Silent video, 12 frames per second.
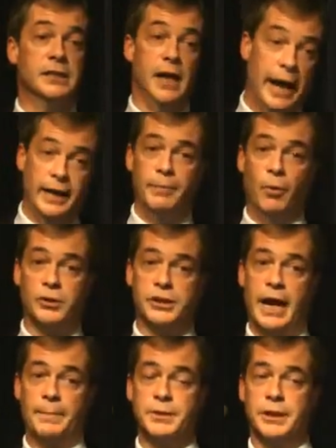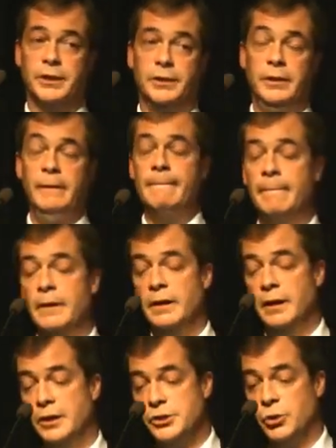slightly more sceptical
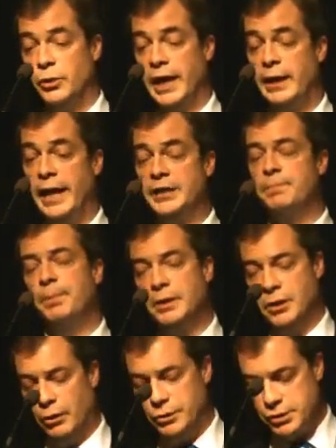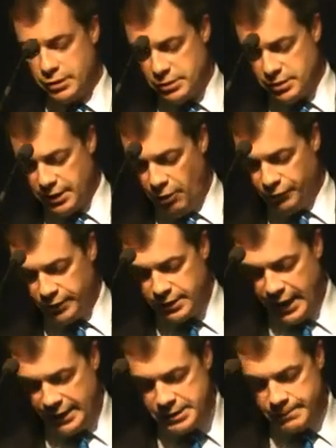and talking less nonsense than he
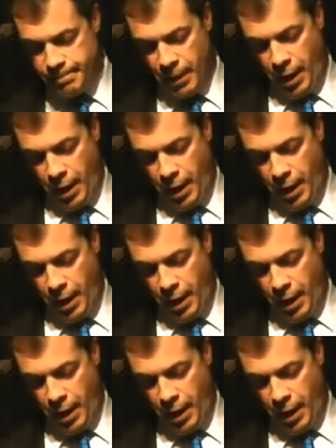often does.